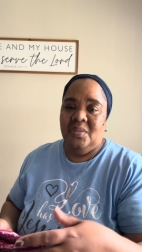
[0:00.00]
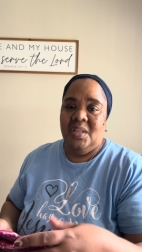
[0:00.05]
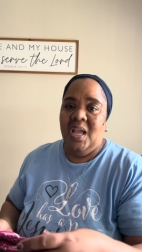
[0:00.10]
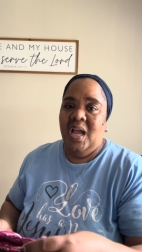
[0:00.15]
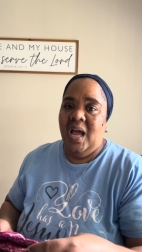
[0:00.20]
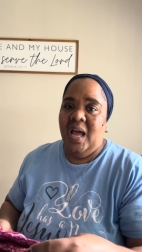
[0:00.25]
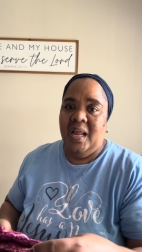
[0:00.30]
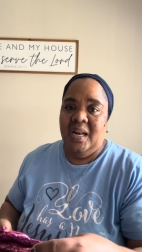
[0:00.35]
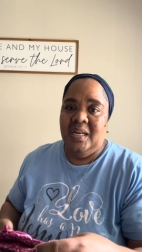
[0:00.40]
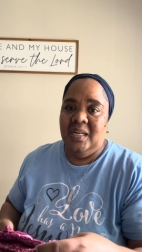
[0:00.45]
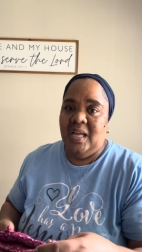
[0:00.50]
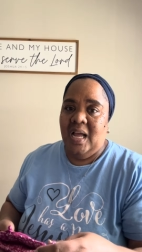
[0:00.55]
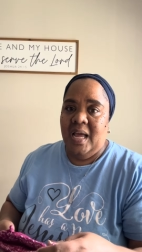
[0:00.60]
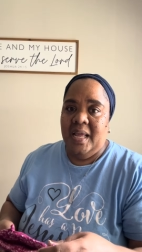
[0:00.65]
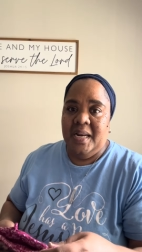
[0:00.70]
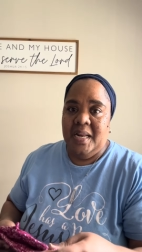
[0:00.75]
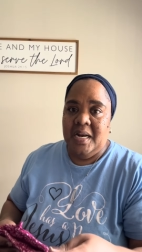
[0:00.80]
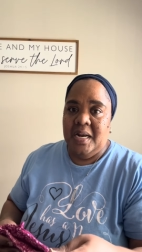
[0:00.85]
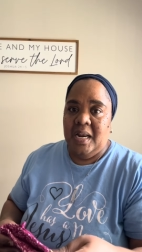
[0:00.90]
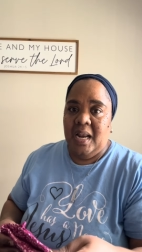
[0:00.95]
I
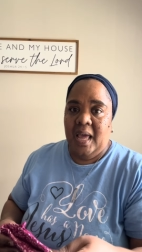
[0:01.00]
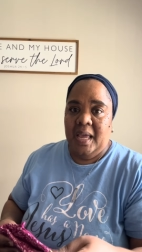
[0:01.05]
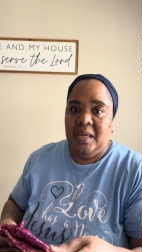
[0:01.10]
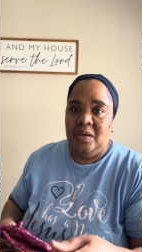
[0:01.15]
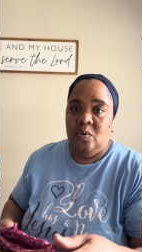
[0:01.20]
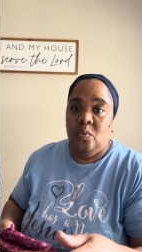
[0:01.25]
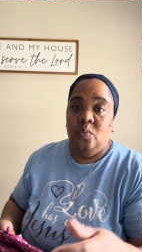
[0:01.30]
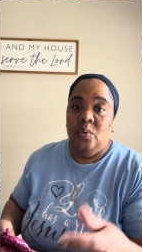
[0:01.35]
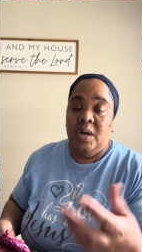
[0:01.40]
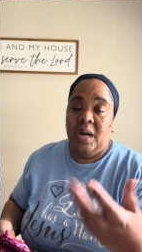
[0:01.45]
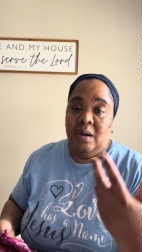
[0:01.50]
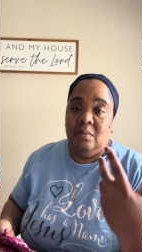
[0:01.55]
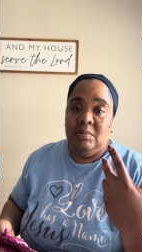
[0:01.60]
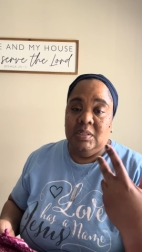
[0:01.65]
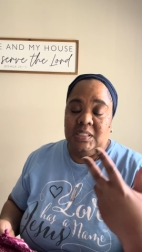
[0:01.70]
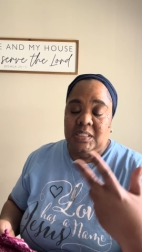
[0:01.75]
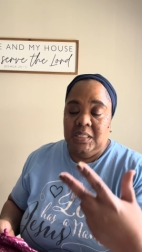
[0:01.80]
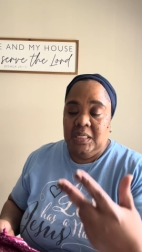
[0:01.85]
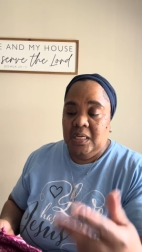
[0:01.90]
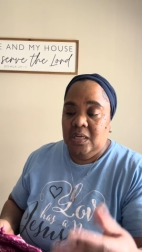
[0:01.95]
didn't like what I was
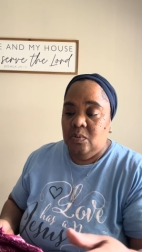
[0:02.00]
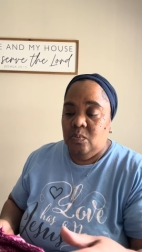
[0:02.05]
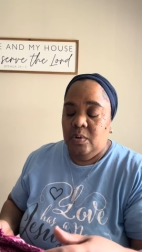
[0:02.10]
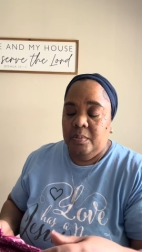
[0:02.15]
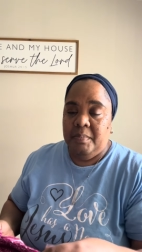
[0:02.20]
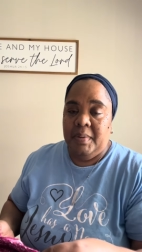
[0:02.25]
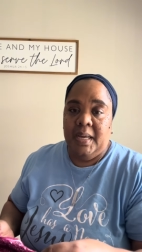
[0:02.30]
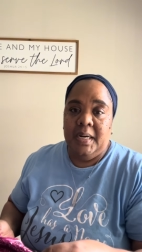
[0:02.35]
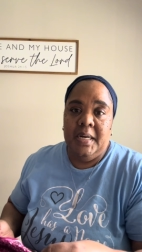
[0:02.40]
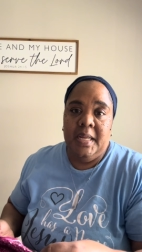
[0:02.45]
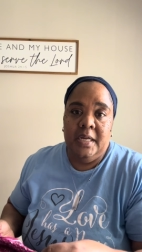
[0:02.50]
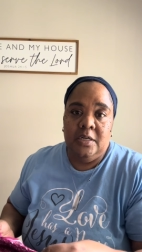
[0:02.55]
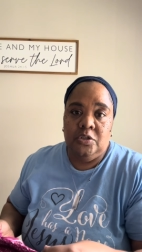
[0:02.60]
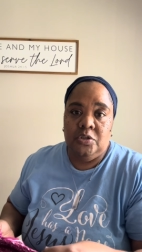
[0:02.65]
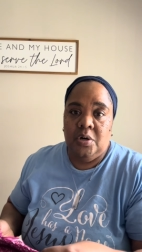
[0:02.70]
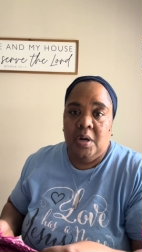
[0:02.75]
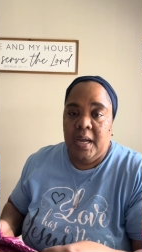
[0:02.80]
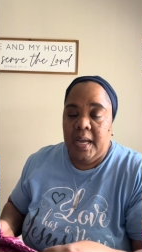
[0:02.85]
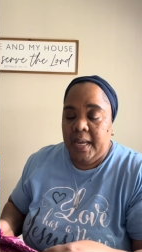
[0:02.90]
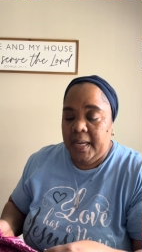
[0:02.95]
seeing with my
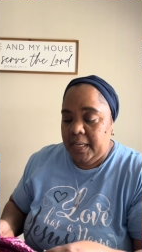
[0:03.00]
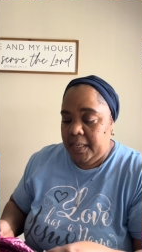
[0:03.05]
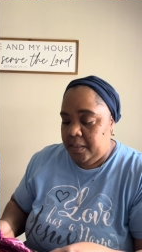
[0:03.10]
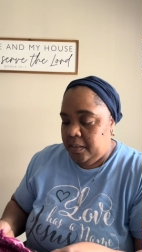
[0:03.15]
natural eye.